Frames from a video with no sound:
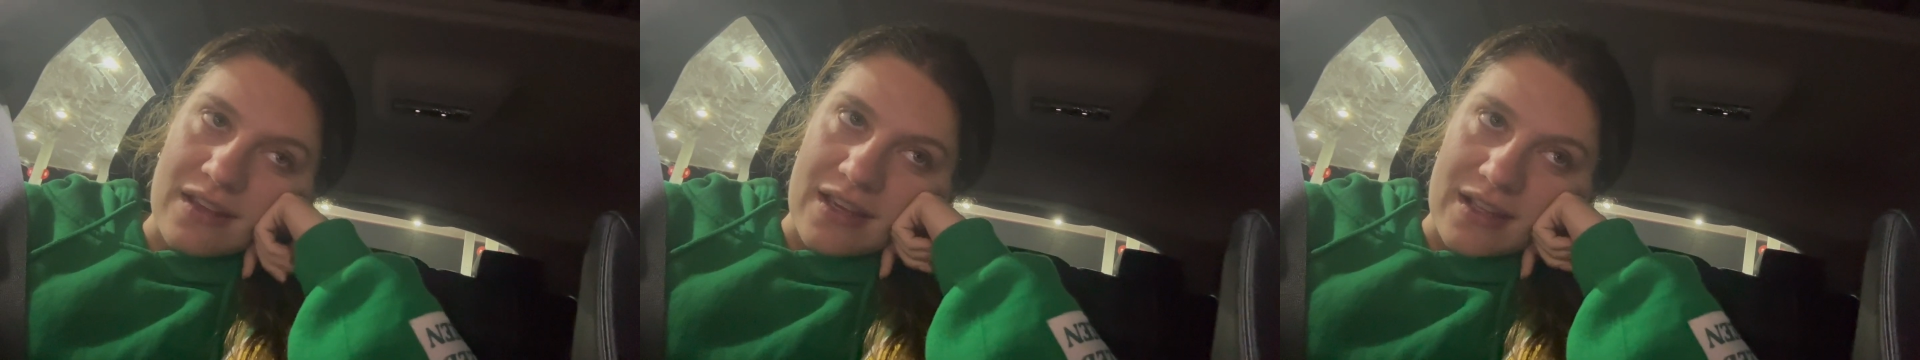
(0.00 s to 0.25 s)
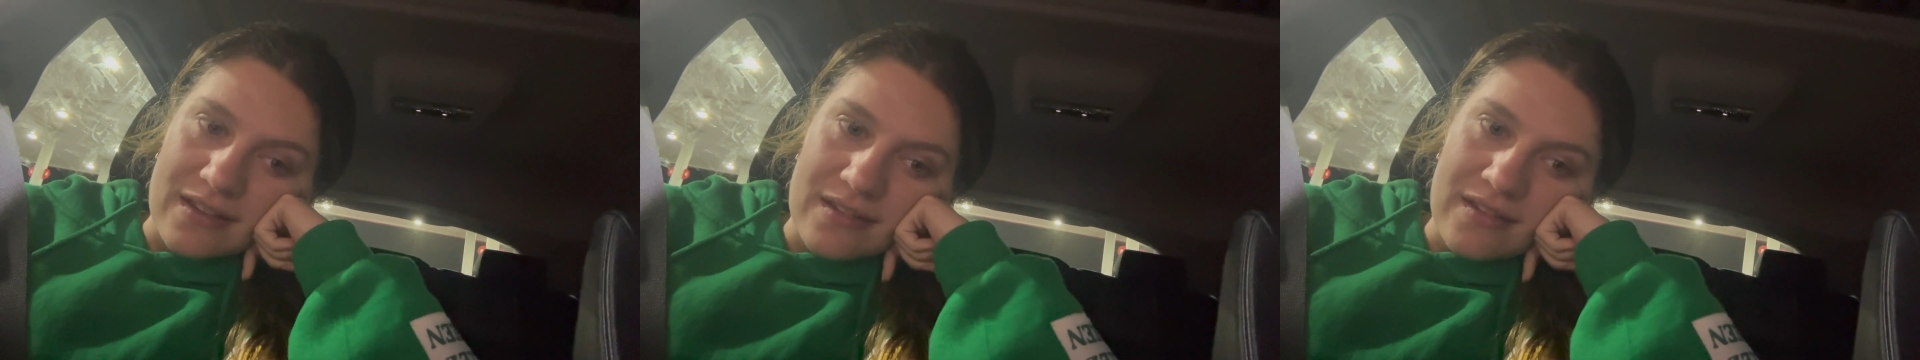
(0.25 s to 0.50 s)

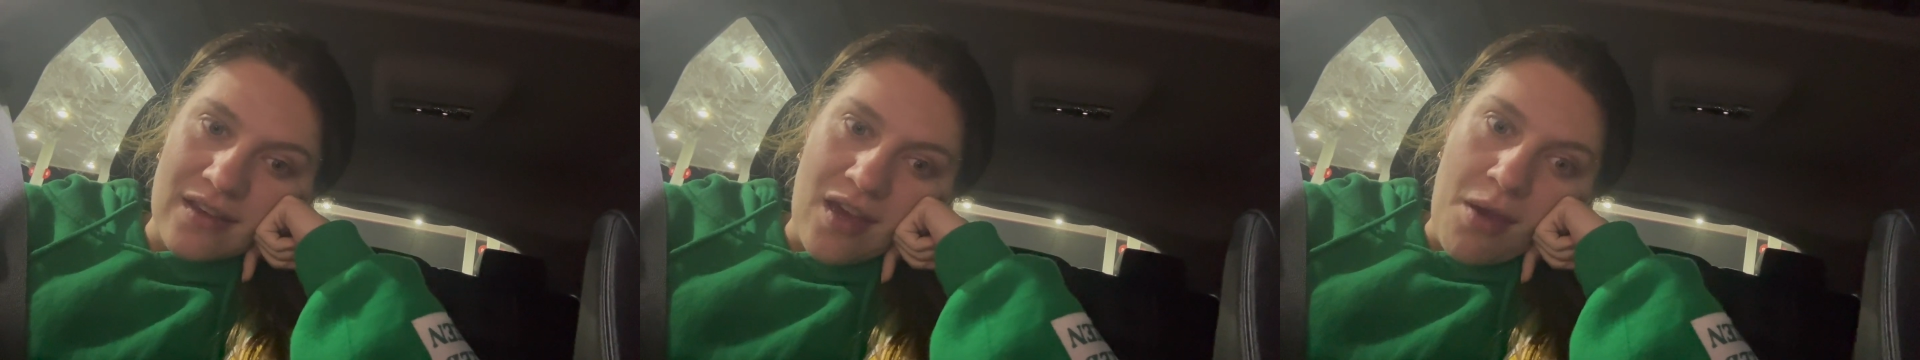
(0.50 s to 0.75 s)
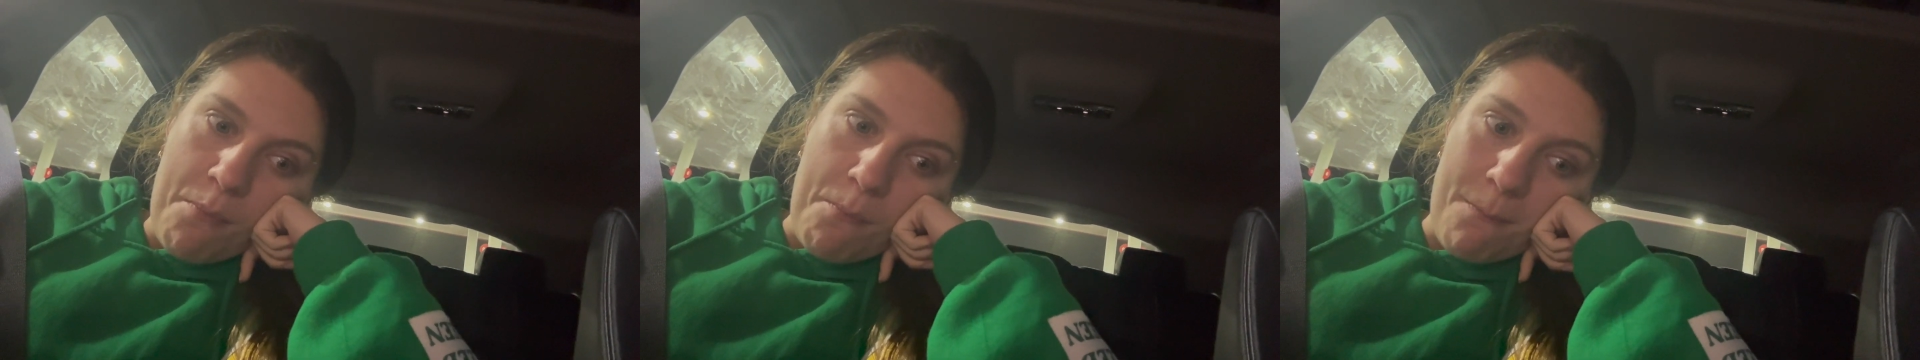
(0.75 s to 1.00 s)
It's
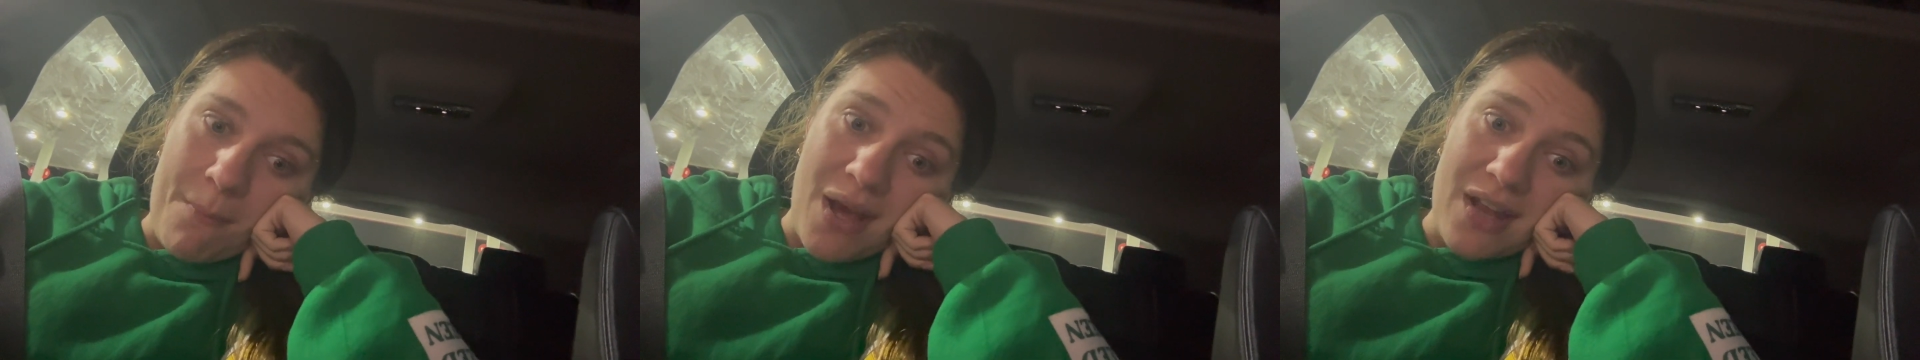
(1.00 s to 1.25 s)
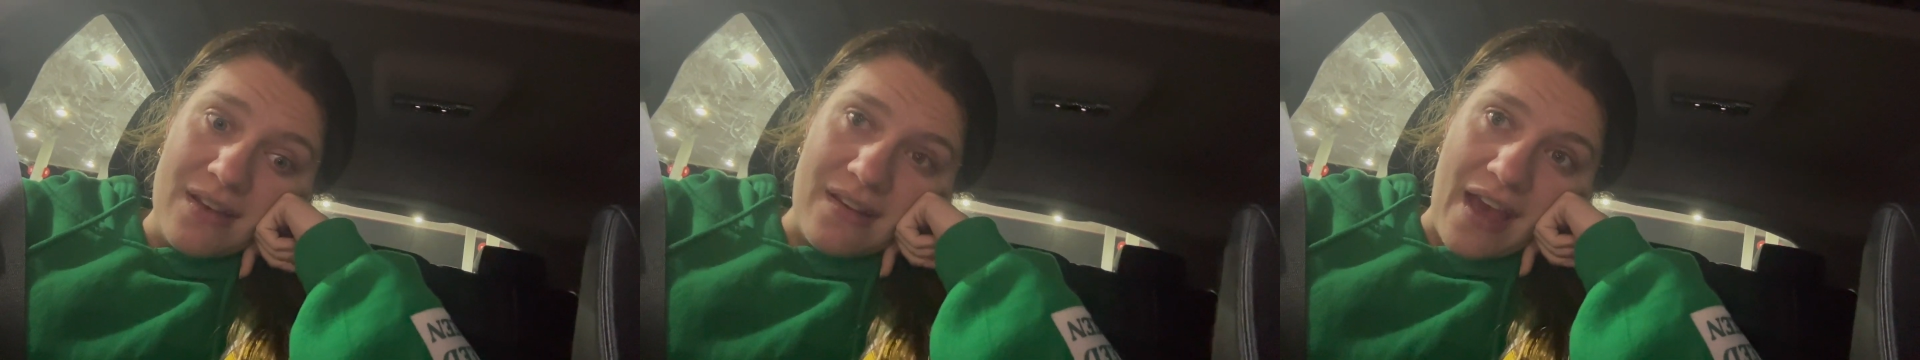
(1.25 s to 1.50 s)

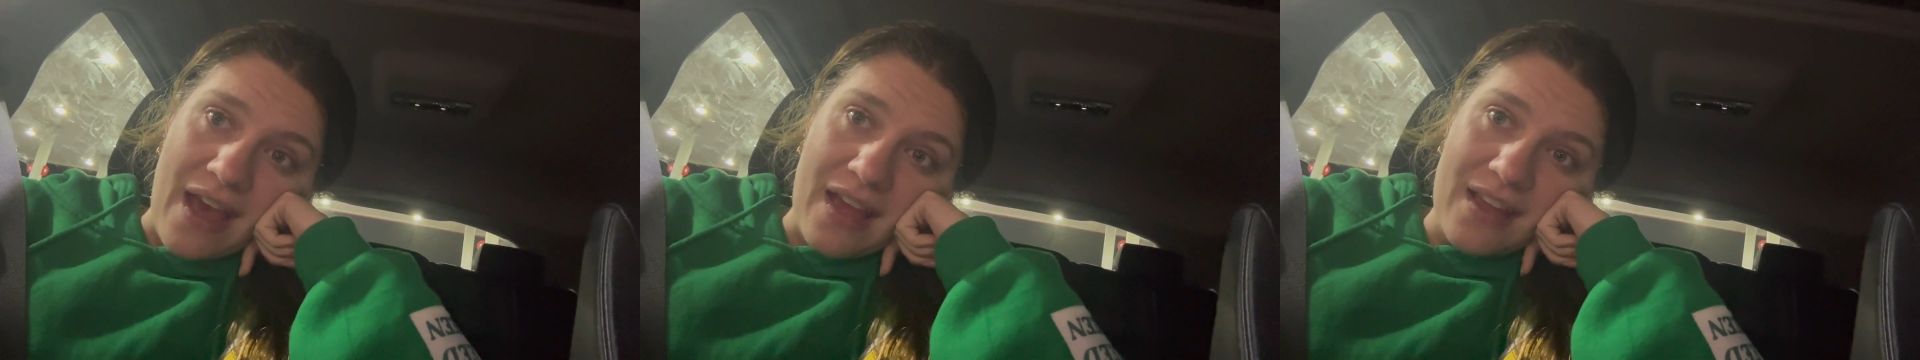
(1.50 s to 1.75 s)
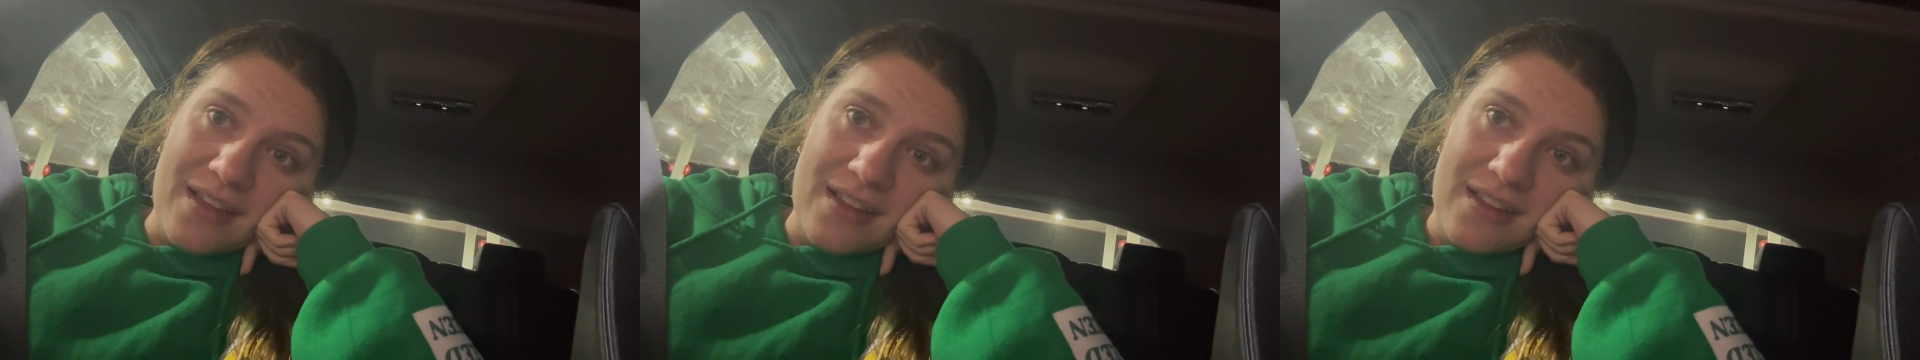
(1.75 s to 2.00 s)
Monday.